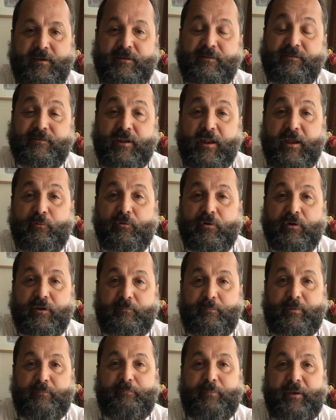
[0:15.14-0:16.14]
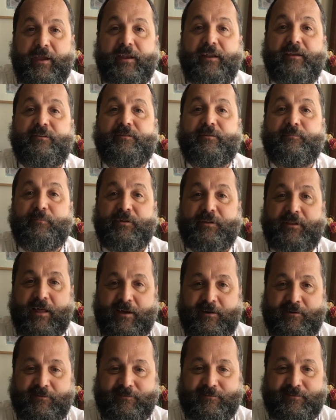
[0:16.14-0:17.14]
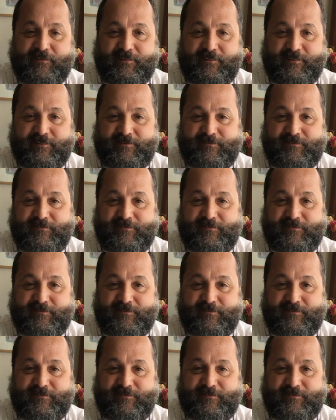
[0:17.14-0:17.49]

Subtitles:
Today we're going to be painting some clouds.